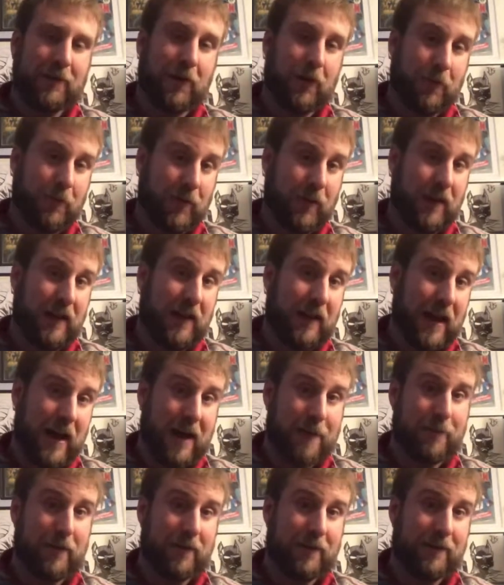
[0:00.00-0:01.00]
Hopefully it
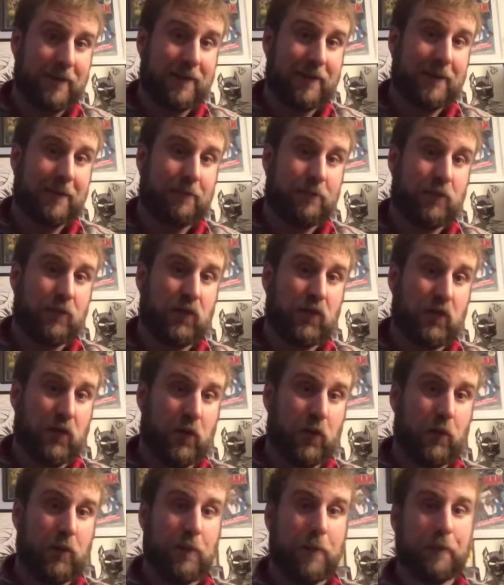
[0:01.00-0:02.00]
happens
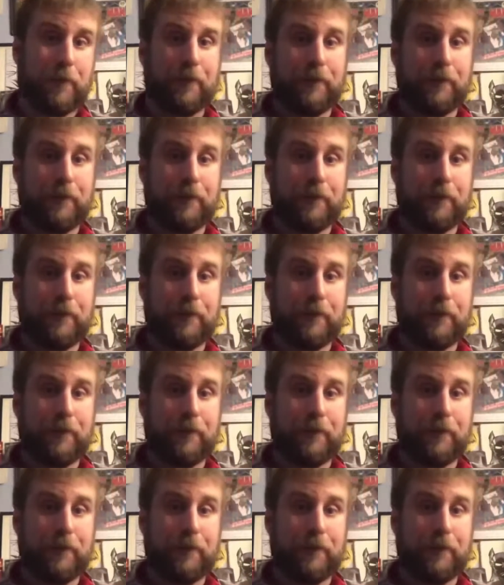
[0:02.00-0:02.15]
soon.